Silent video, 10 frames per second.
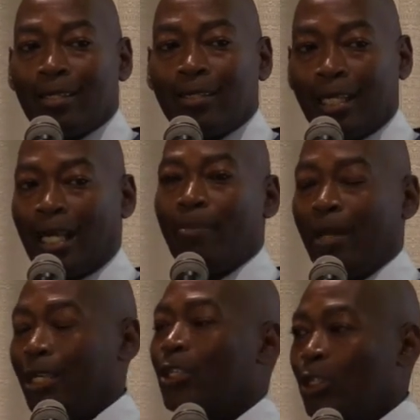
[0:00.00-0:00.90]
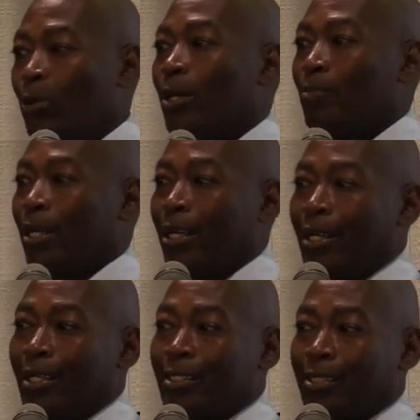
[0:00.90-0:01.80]
that I made it through it,
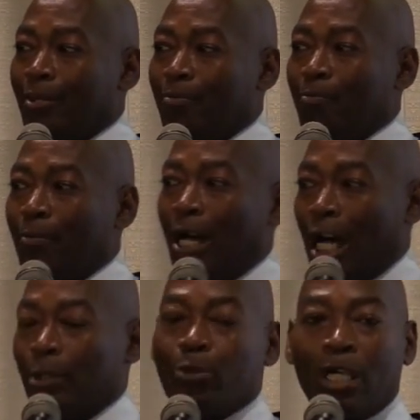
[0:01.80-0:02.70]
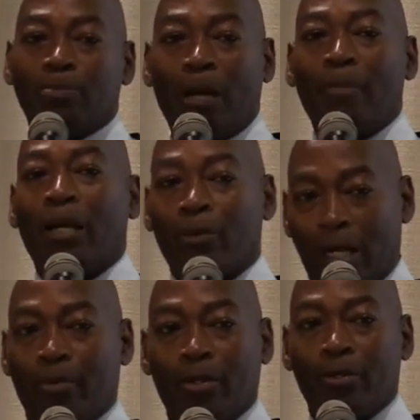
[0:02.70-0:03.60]
because I was raised by my
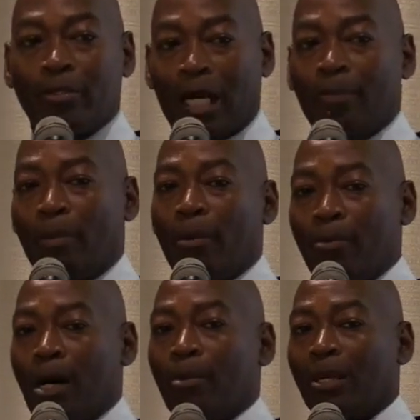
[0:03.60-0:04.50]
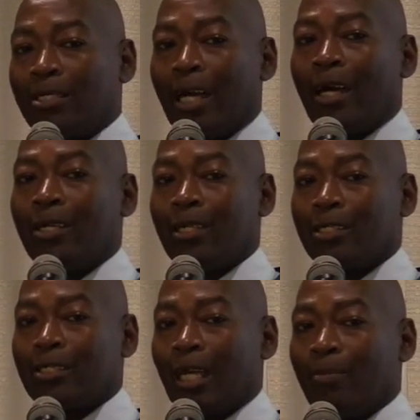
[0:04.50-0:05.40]
grandmother, not by my mom or my dad. You
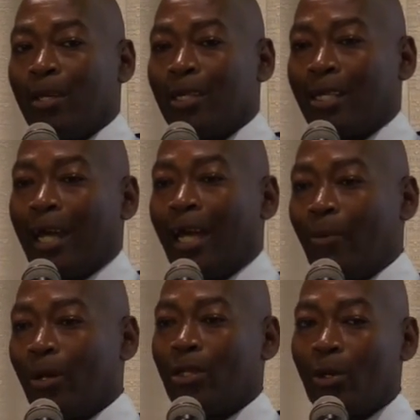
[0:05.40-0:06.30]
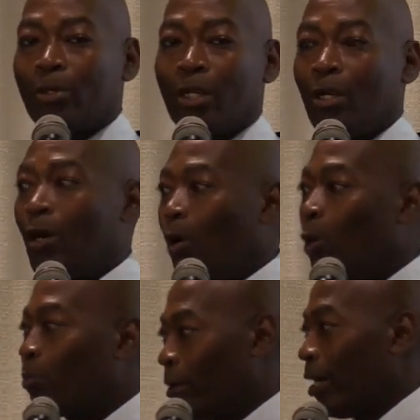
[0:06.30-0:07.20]
understand me? And I had one of those
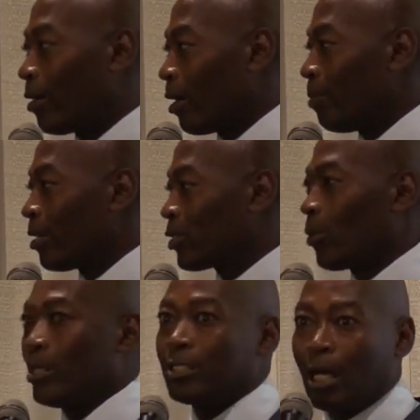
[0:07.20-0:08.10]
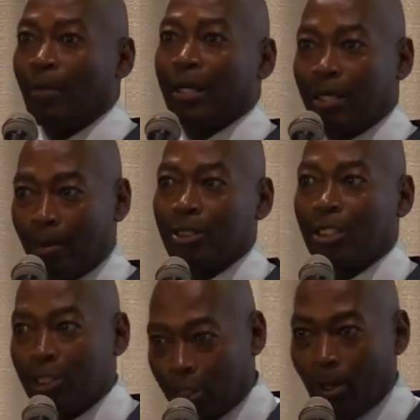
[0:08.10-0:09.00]
old praying grandmothers. So when you talk about coming to
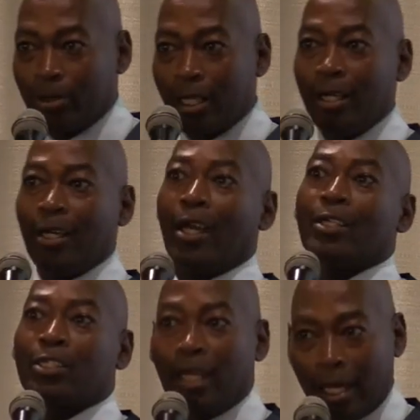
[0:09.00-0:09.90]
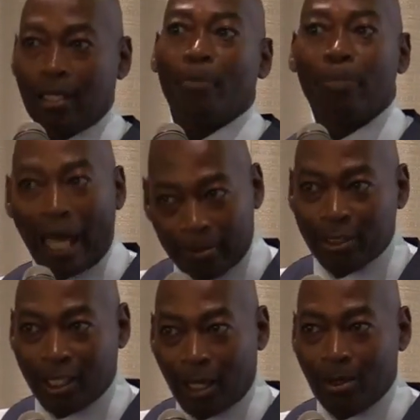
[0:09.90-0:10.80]
the church and singing, I'm
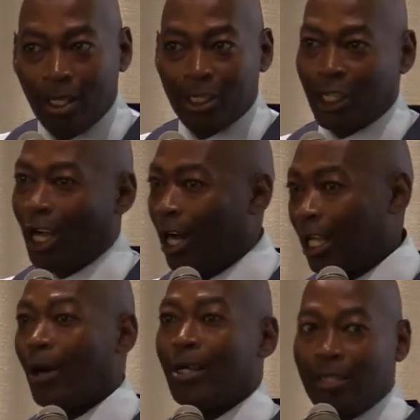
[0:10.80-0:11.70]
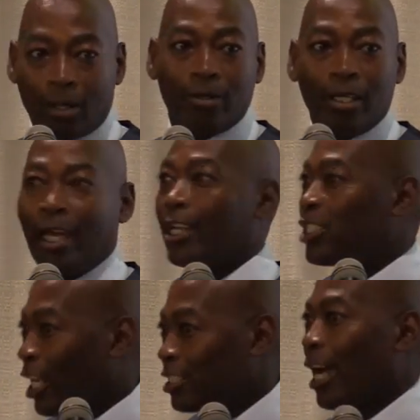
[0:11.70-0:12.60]
Baptist, y'all. So y'all already know. It's
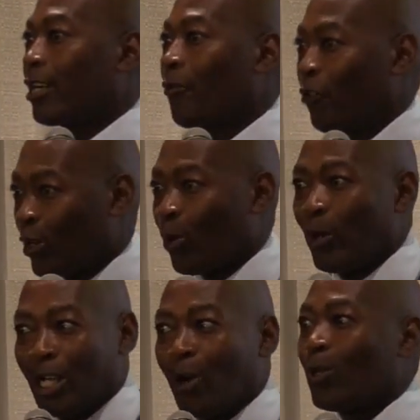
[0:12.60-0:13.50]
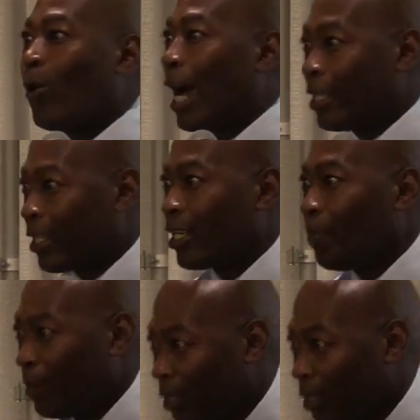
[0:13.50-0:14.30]
just like a funeral. We don't know how to get up